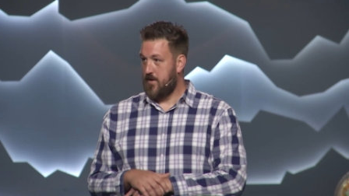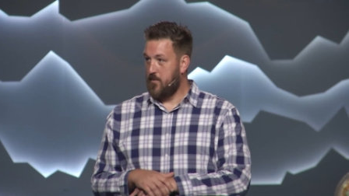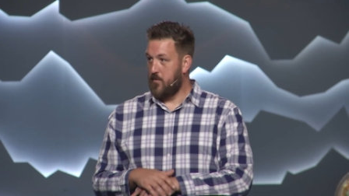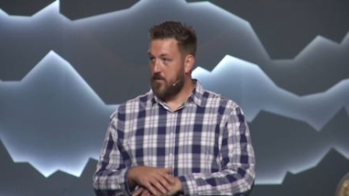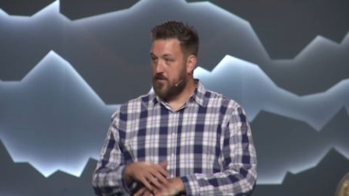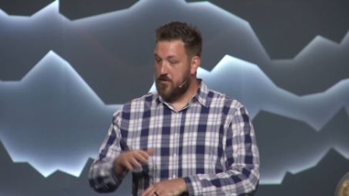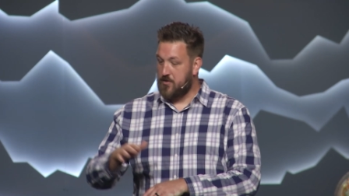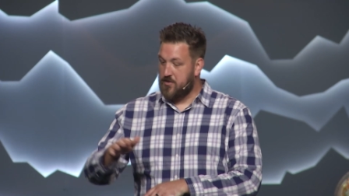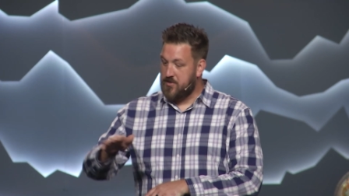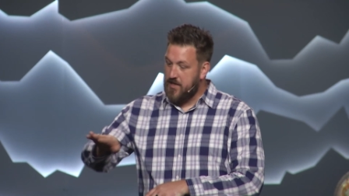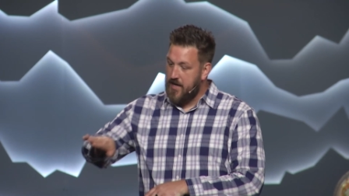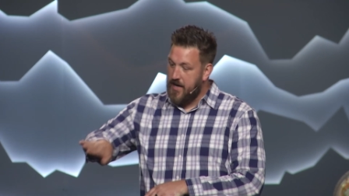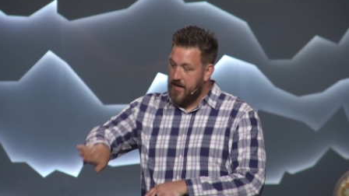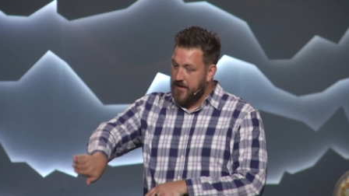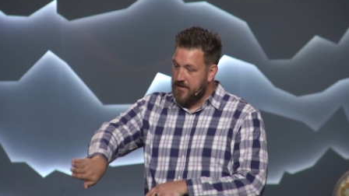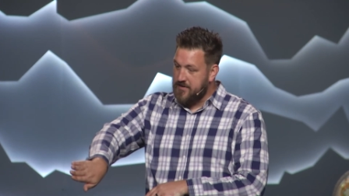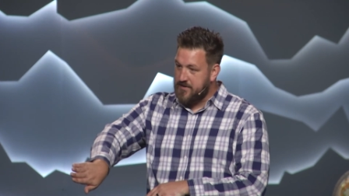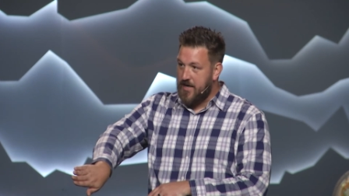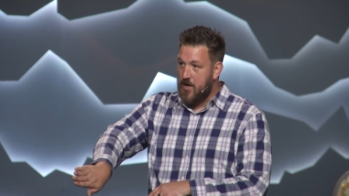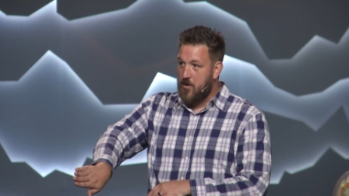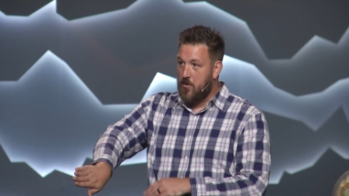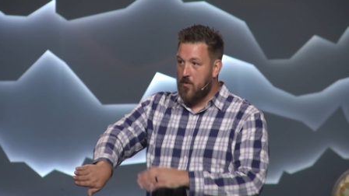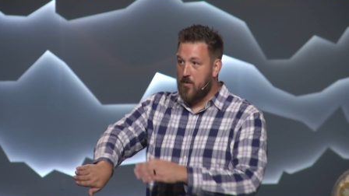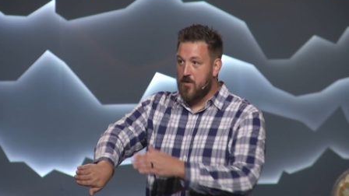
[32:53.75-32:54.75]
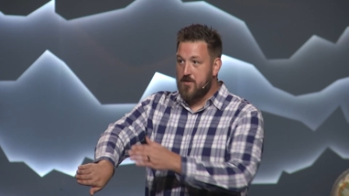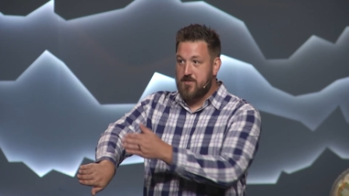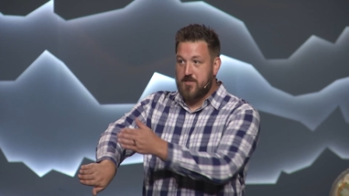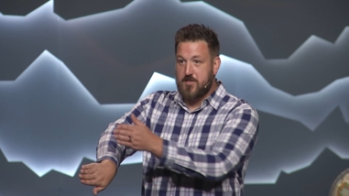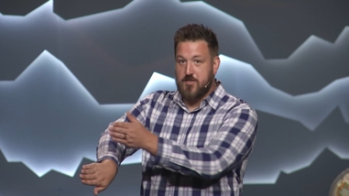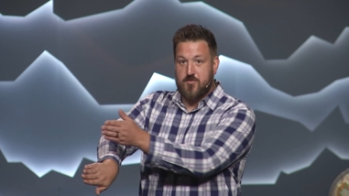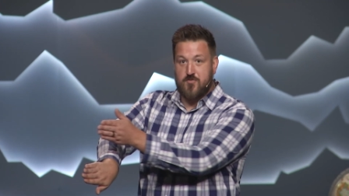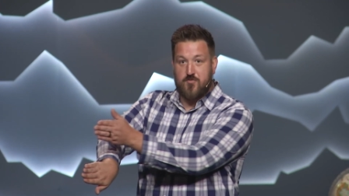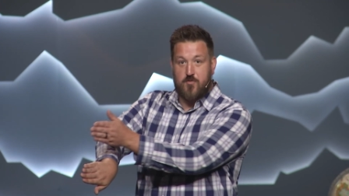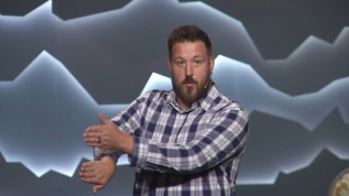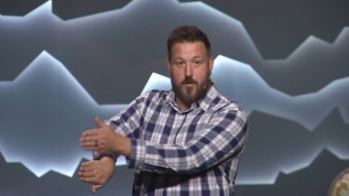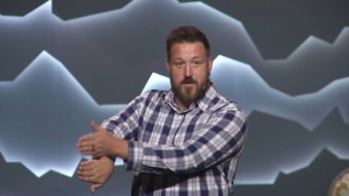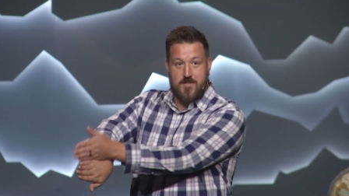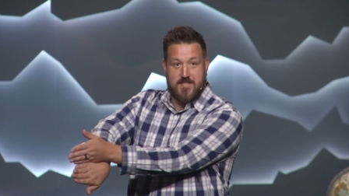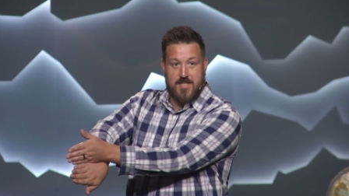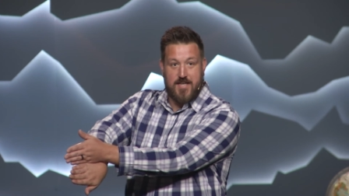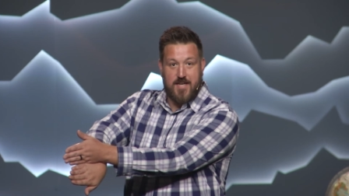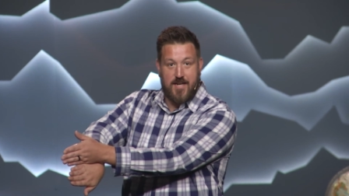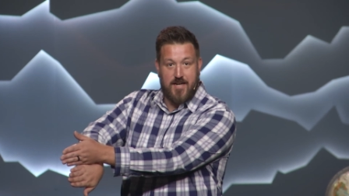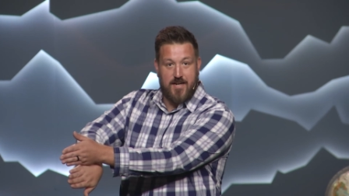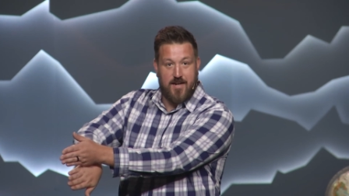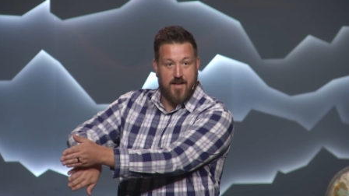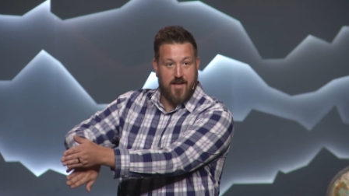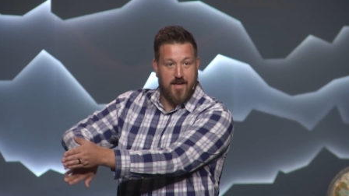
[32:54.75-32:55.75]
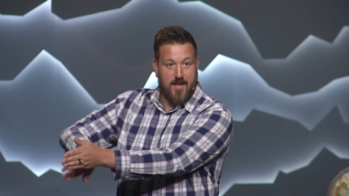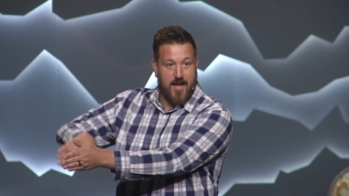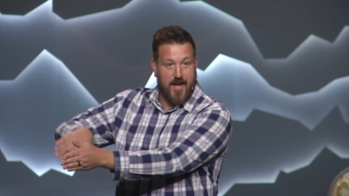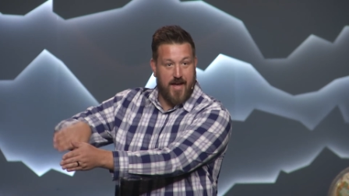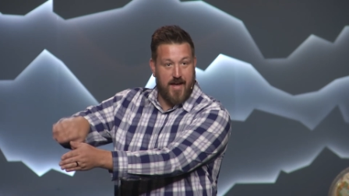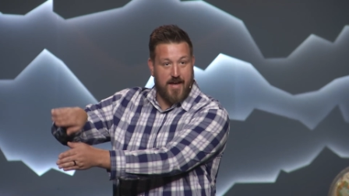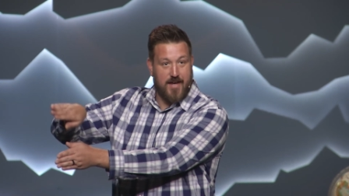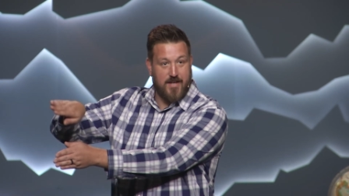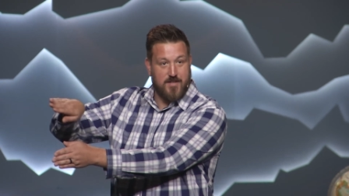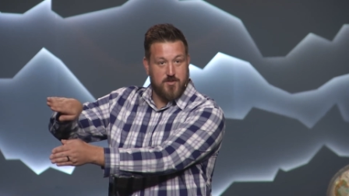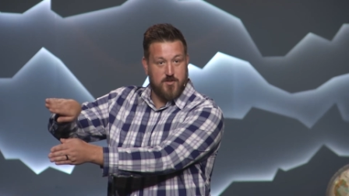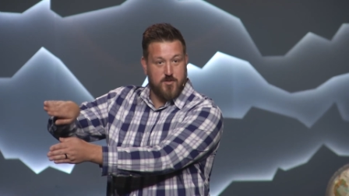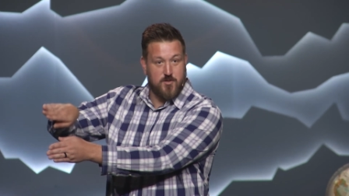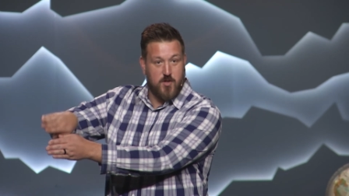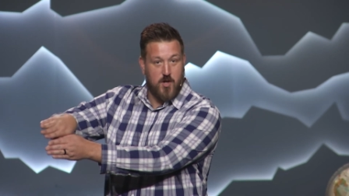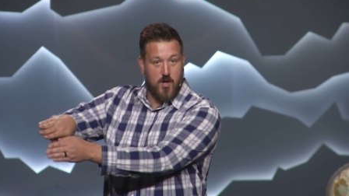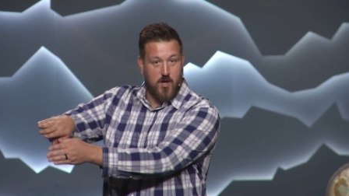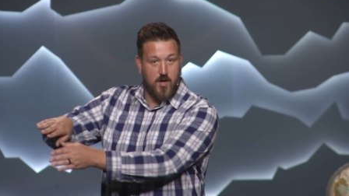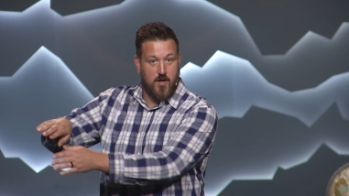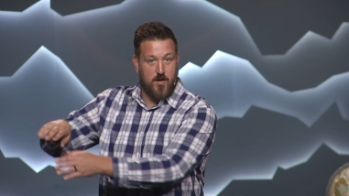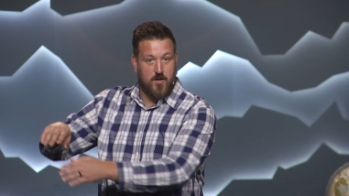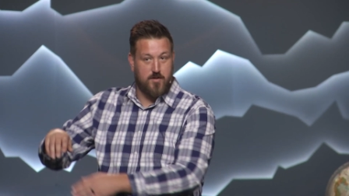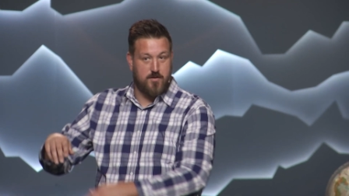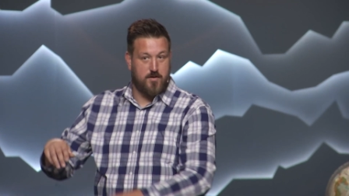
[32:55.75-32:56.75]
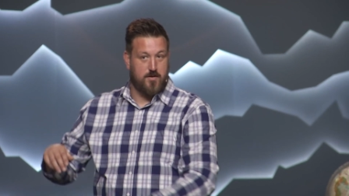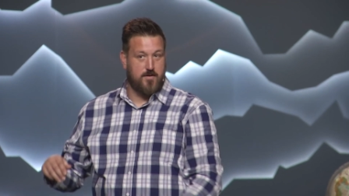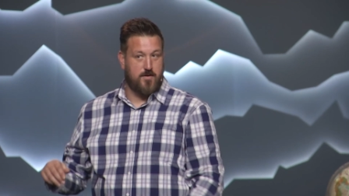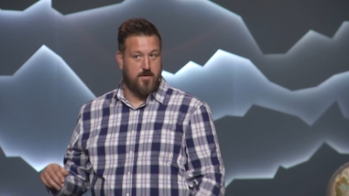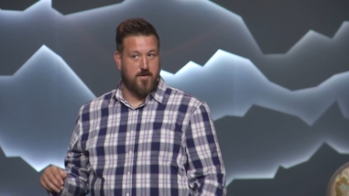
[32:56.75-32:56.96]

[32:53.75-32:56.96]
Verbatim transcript: What they're saying is that horse is 14 hands tall.